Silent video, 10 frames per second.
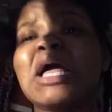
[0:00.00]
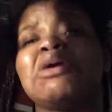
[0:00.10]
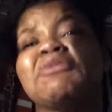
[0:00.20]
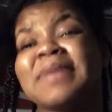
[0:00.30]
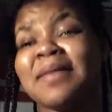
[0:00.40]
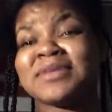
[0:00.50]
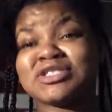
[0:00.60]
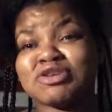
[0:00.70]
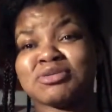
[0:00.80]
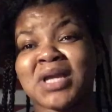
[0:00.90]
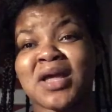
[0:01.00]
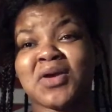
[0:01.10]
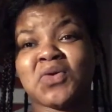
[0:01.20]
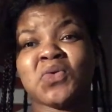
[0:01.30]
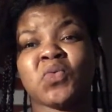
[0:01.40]
I'm gonna show
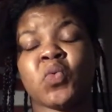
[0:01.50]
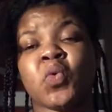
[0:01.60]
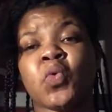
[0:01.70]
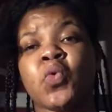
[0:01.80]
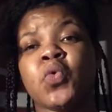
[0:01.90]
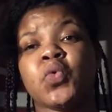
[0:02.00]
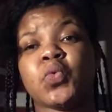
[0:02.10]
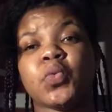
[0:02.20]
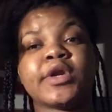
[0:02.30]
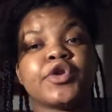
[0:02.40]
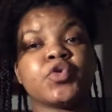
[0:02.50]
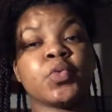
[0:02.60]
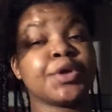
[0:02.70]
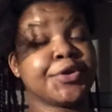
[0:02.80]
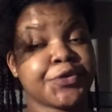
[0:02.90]
y'all what it
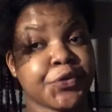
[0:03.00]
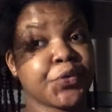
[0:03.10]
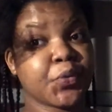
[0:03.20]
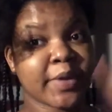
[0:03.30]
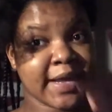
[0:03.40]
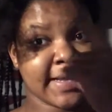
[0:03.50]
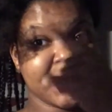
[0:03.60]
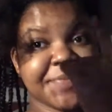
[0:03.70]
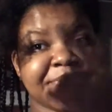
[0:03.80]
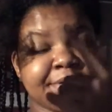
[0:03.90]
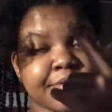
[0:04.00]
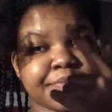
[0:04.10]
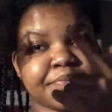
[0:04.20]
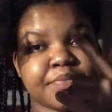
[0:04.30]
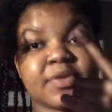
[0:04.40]
do when I get up here,
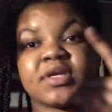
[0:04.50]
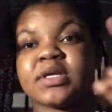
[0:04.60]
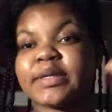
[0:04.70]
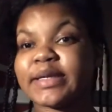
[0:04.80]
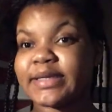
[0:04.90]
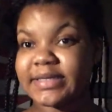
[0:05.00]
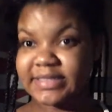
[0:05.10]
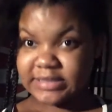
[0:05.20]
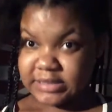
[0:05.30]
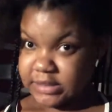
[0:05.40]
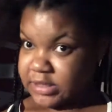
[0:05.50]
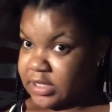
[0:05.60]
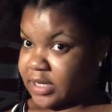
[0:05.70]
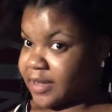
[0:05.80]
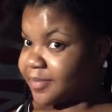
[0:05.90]
because
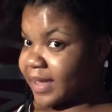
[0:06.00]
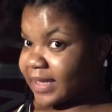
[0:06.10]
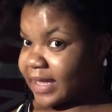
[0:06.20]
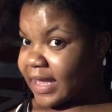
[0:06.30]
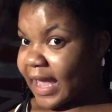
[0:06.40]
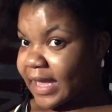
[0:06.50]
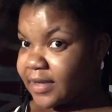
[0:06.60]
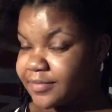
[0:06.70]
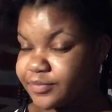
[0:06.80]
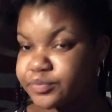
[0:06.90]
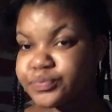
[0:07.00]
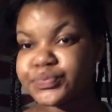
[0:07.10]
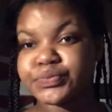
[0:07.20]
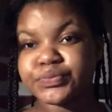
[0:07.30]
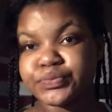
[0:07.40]
back here ain't
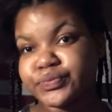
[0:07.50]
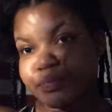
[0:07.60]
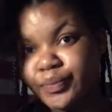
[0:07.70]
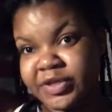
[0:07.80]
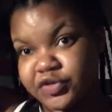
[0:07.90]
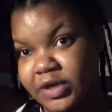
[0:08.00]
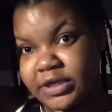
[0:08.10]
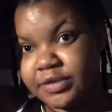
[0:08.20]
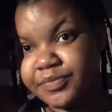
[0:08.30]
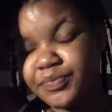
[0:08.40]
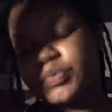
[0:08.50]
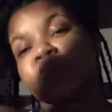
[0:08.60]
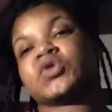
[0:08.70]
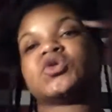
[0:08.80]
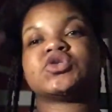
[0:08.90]
me trying to
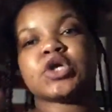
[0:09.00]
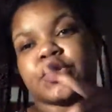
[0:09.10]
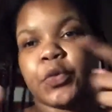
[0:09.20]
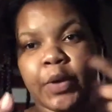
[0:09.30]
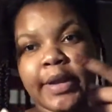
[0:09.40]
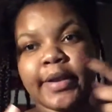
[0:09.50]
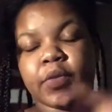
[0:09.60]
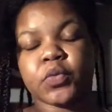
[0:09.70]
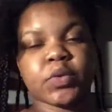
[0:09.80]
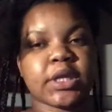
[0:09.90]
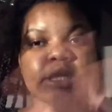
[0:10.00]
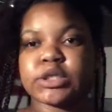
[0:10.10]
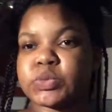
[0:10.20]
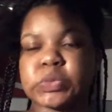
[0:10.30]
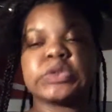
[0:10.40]
turn around and
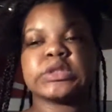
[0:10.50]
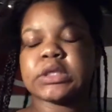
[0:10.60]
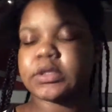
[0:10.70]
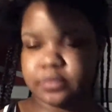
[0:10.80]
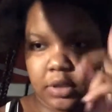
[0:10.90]
yeah.